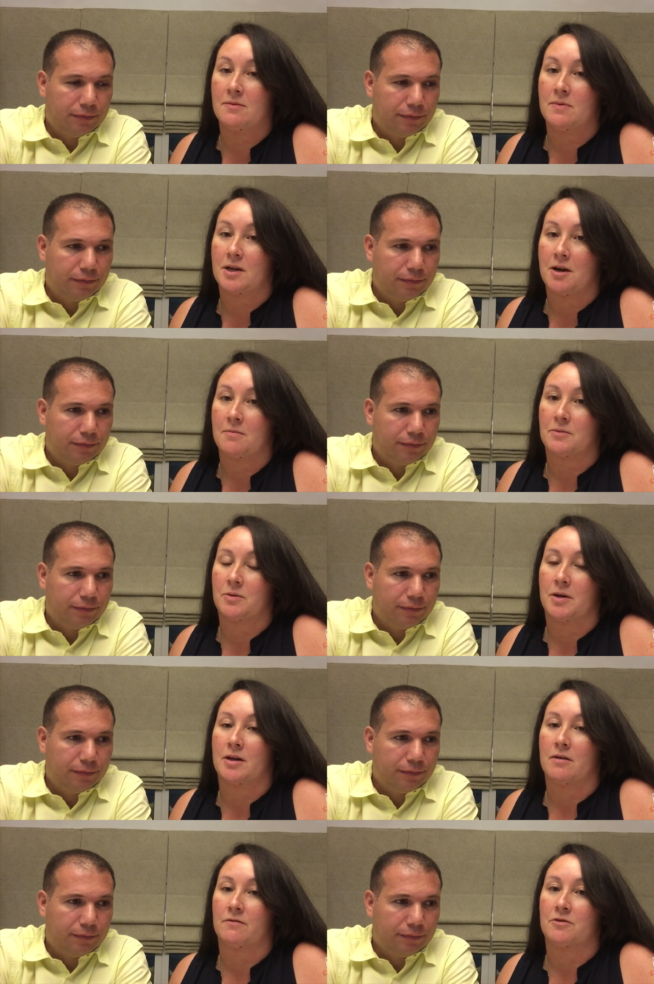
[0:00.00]
Speaker 1: become
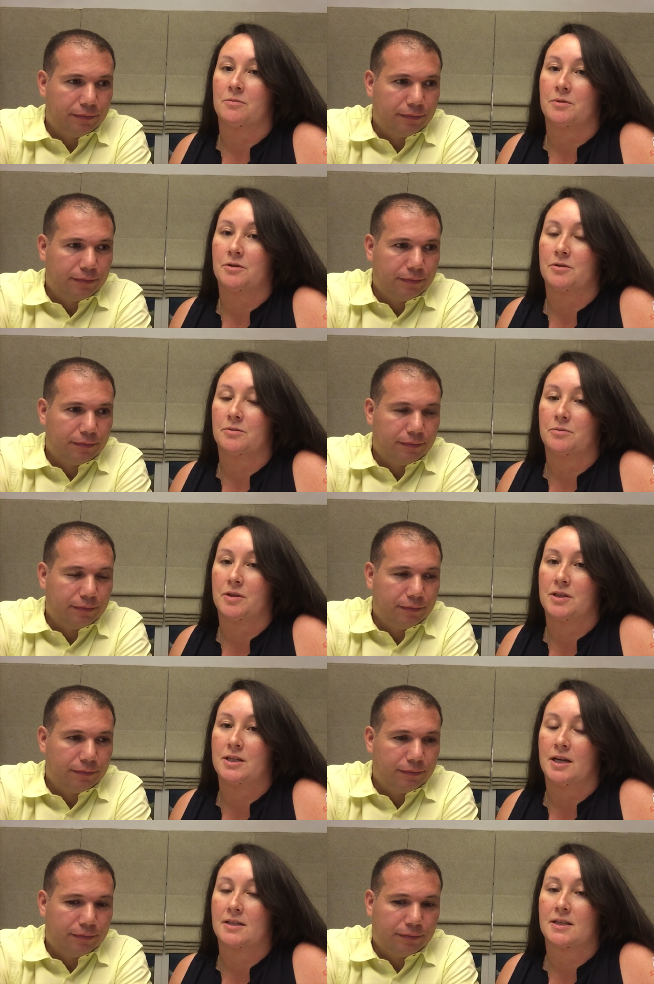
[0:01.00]
quite comfortable with
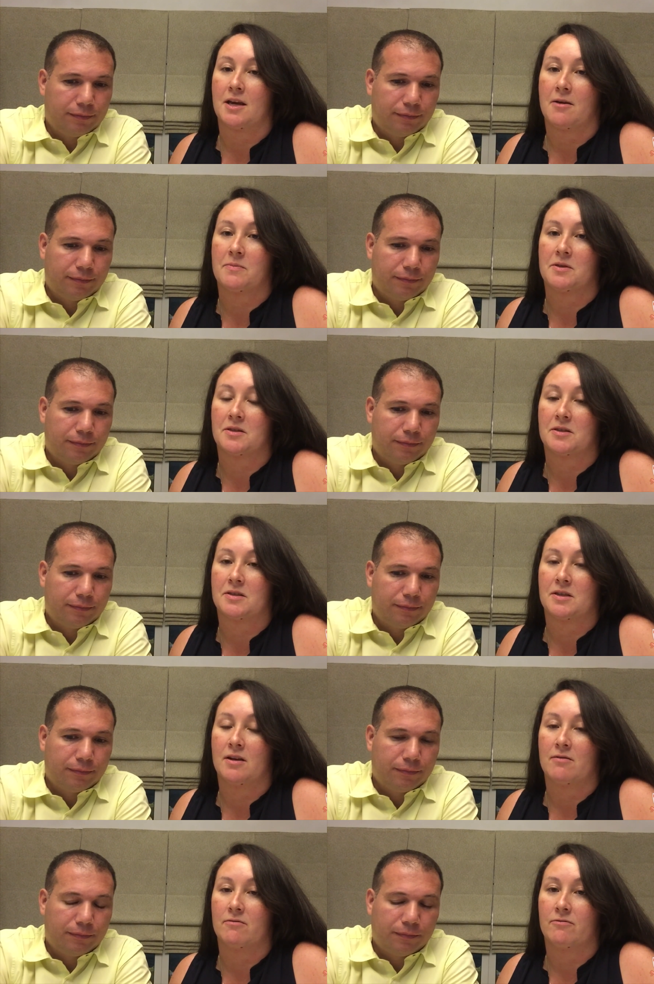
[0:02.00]
the DUS
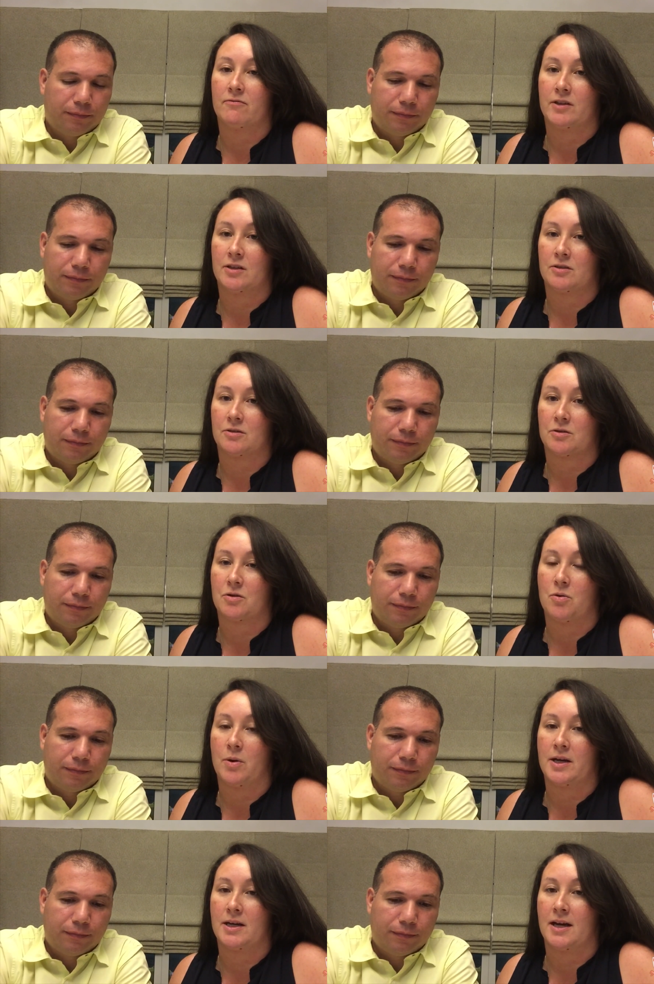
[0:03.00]
campus and feel
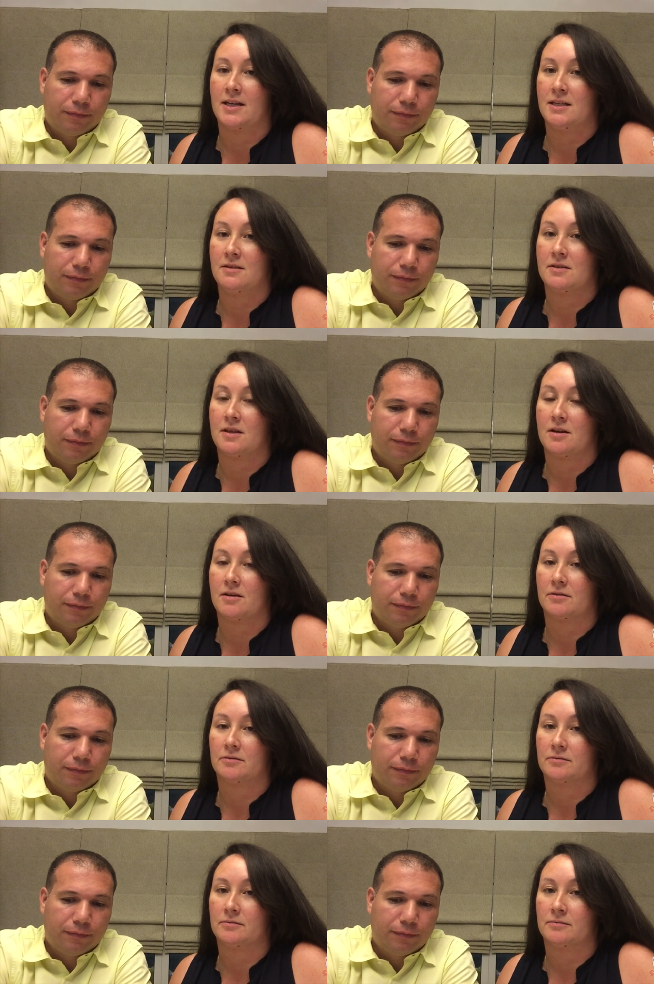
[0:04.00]
quite at ease there.
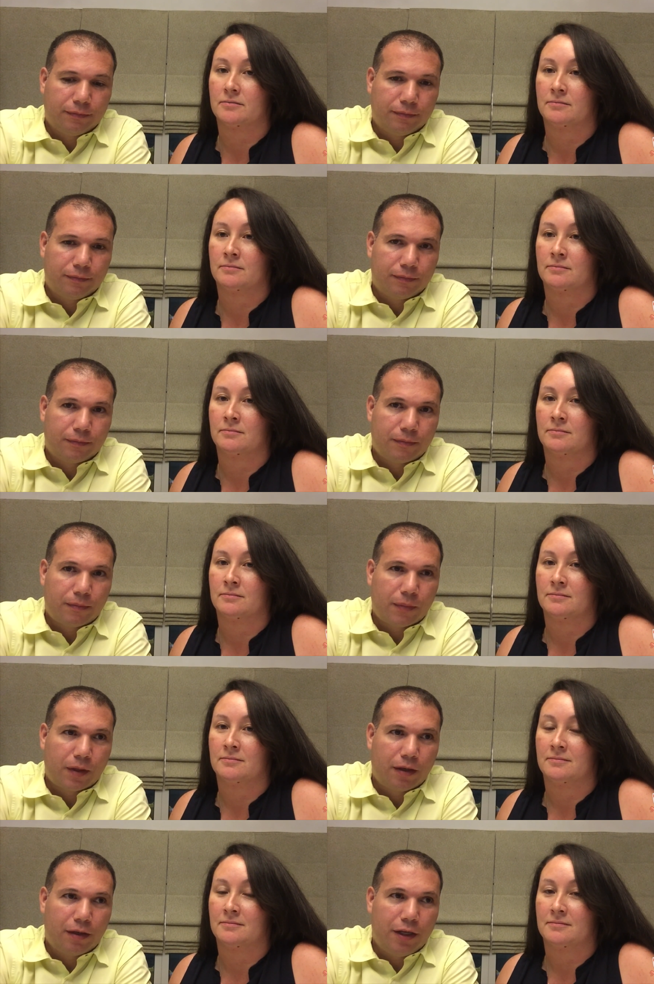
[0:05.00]

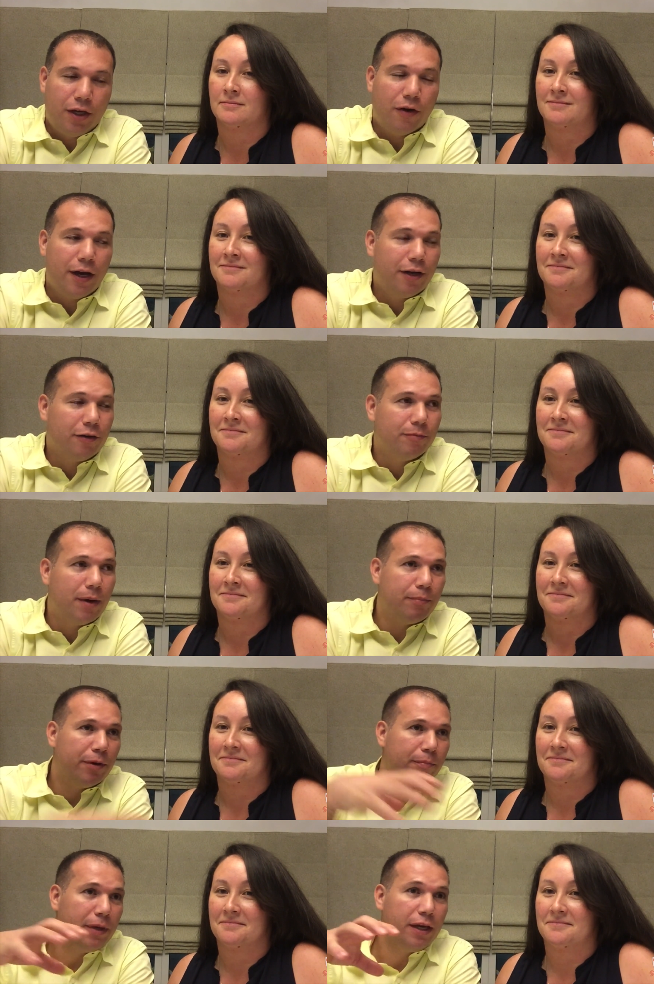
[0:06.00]
Speaker 2: You know, I can
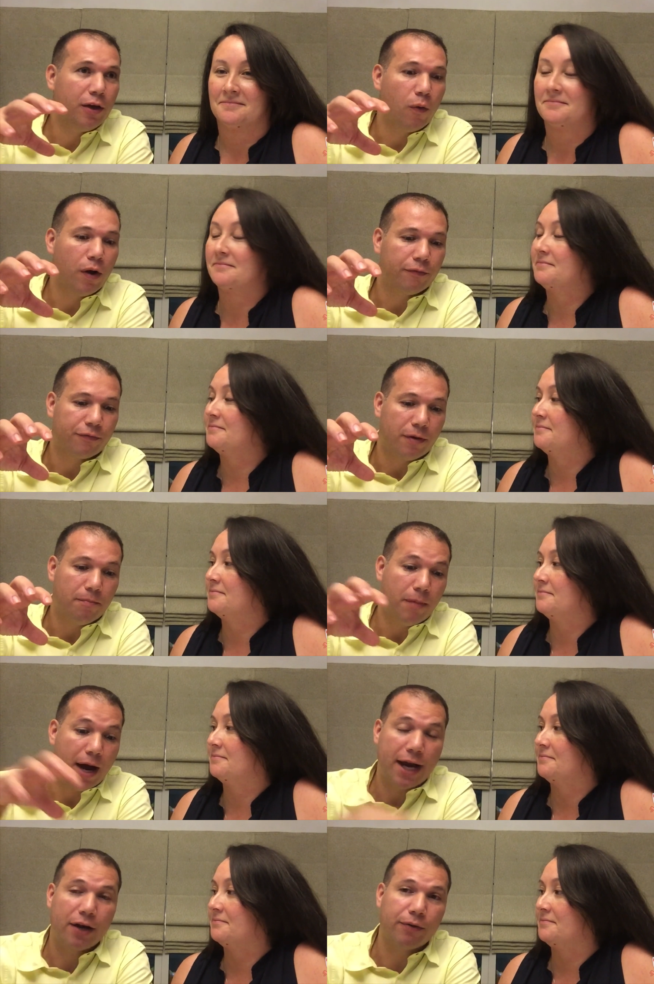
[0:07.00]
remember me going from
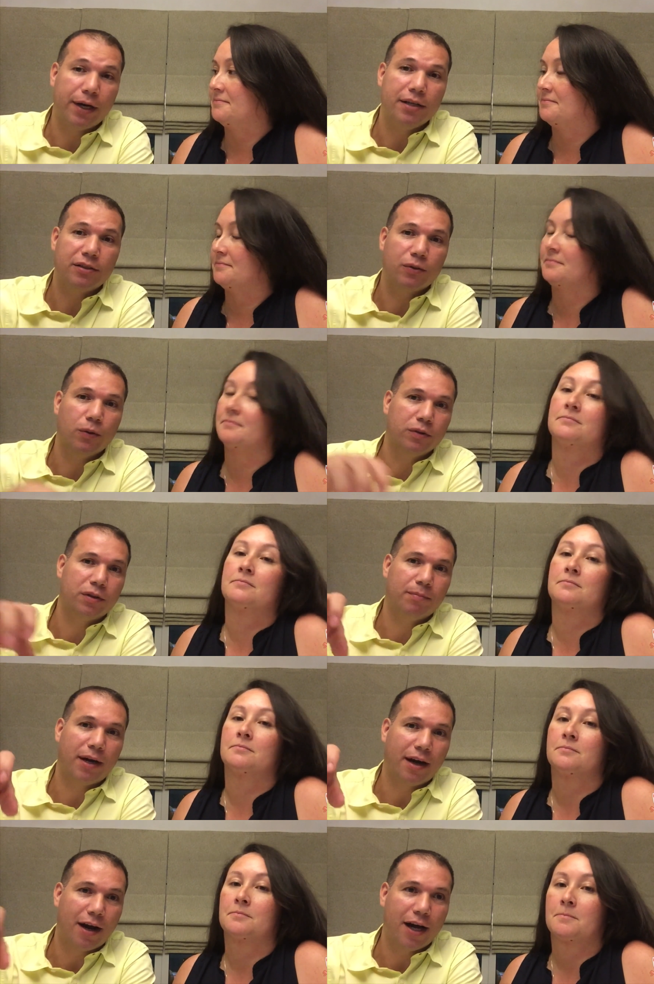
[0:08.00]
my grade school to
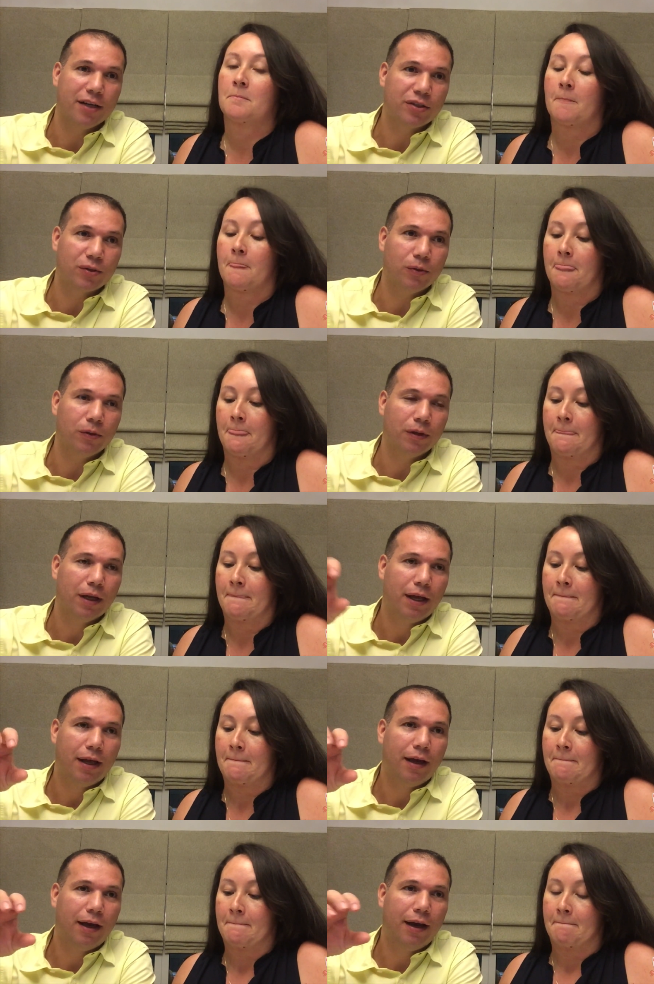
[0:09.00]
my high school,
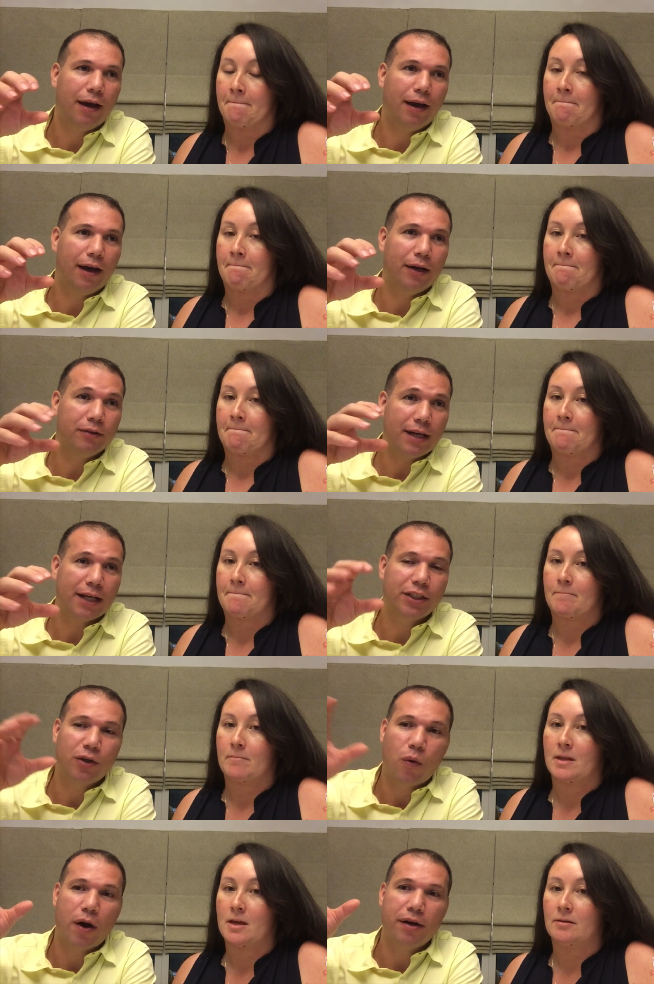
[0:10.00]
and it was
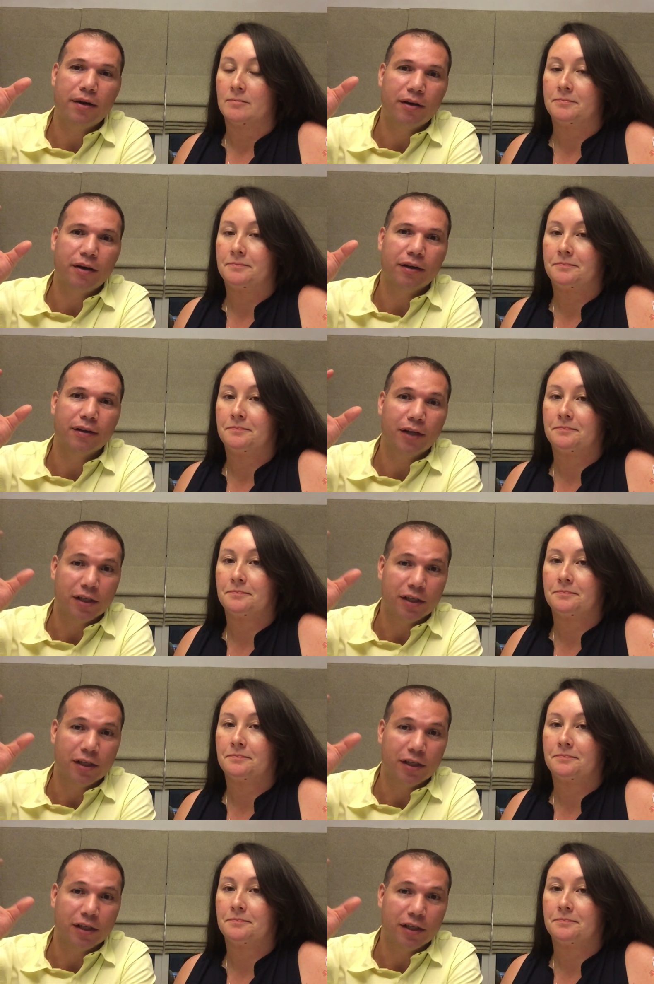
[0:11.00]
actually quite a, uh, a